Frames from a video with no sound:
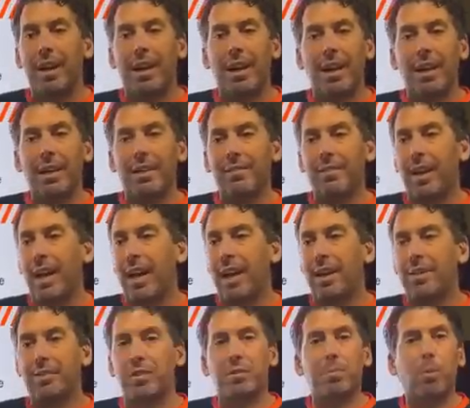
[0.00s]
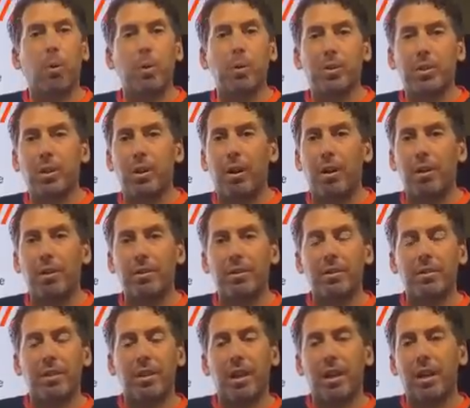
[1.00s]
I've had sports
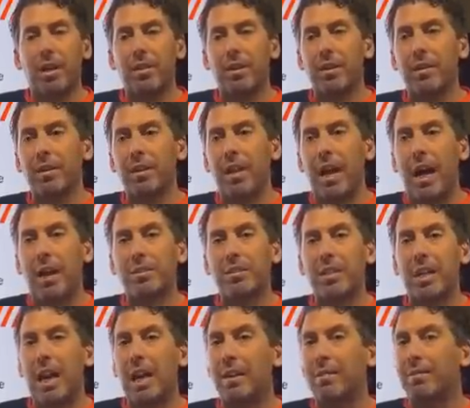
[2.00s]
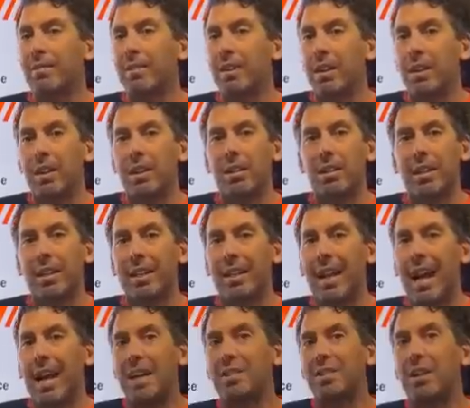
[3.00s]
cars. They're outside of like
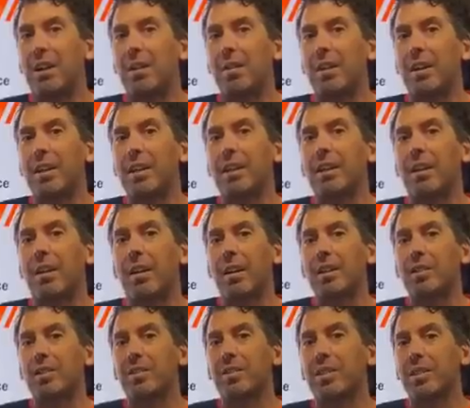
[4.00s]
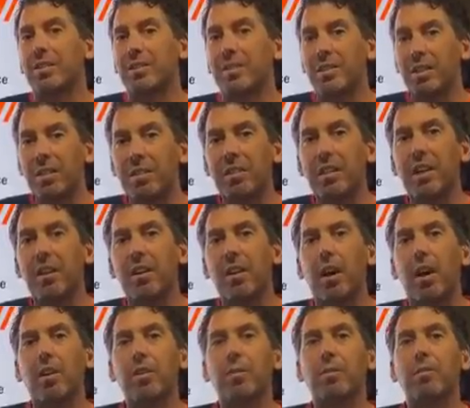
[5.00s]
NASCAR and IndyCar engines that sit there
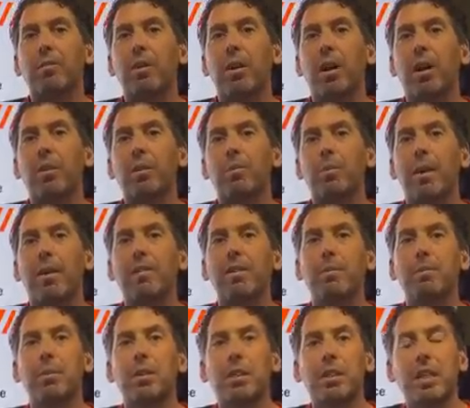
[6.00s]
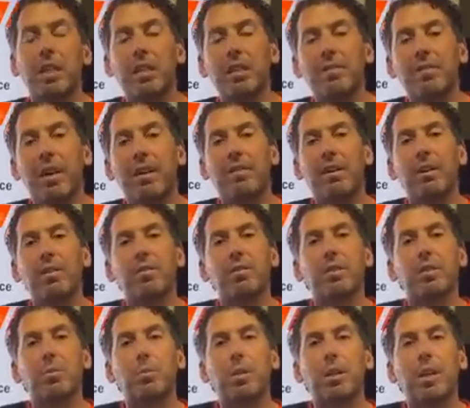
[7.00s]
on the rev limiter, like the Indy 500
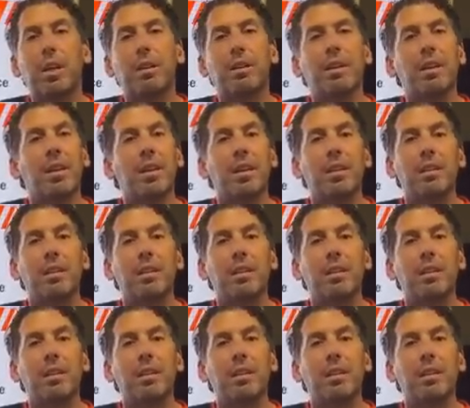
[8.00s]
this weekend.